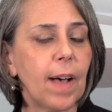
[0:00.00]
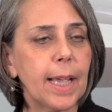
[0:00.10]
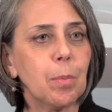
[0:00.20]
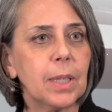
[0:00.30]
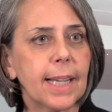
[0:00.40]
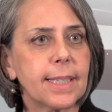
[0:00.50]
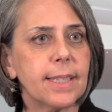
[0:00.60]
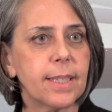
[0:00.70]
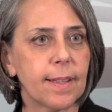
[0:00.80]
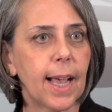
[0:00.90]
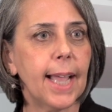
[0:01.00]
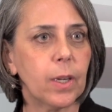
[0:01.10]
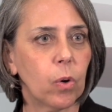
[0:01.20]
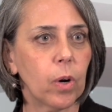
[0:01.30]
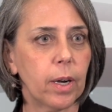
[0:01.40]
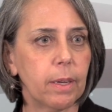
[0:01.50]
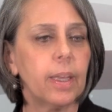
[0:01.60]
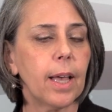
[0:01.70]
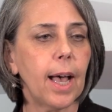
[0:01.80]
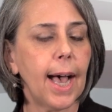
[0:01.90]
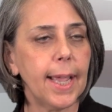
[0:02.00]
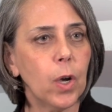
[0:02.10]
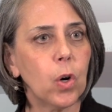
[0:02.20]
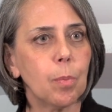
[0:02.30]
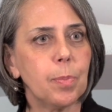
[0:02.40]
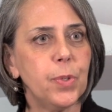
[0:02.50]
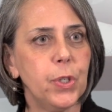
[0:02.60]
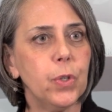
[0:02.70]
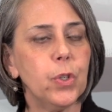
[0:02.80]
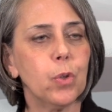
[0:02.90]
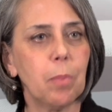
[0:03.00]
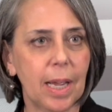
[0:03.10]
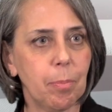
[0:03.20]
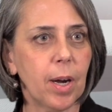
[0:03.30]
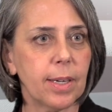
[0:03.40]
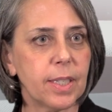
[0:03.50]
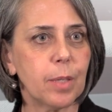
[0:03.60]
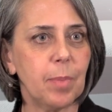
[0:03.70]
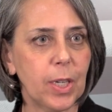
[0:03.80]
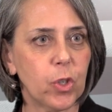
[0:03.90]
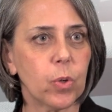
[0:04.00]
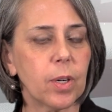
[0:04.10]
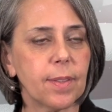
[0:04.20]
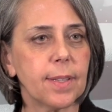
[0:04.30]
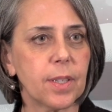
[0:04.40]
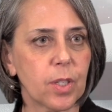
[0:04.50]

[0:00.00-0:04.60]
I am elected to the High Court, I hope to do my part to make sure that the